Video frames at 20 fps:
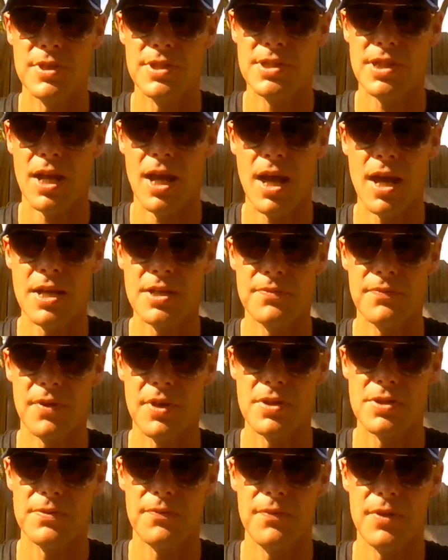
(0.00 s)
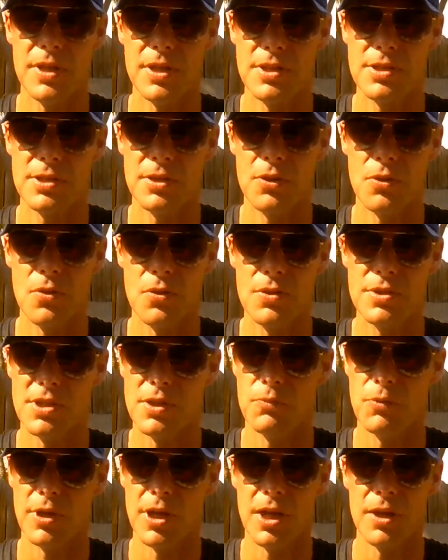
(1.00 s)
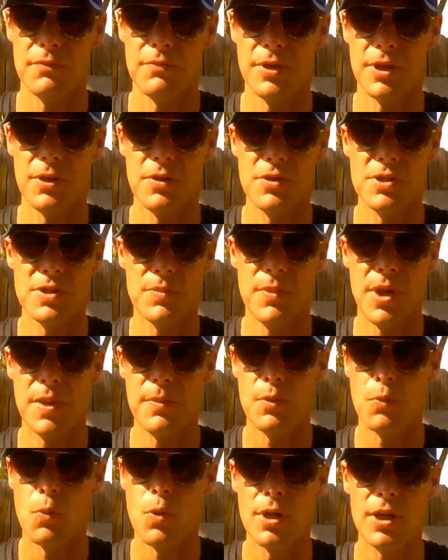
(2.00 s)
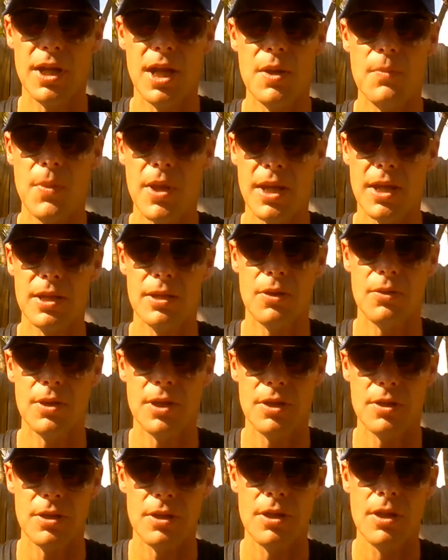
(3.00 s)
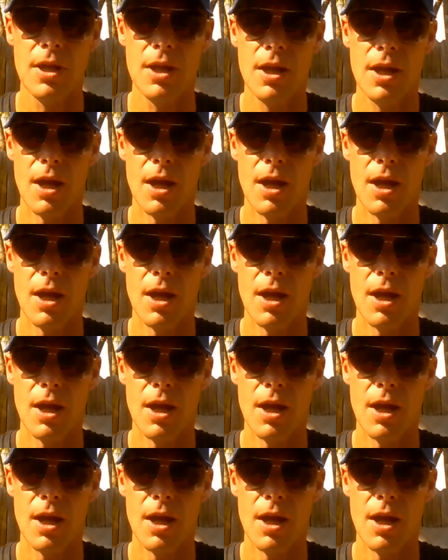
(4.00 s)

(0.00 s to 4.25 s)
the sky as far as fitness goes and recovery goes, and maybe one day make it out here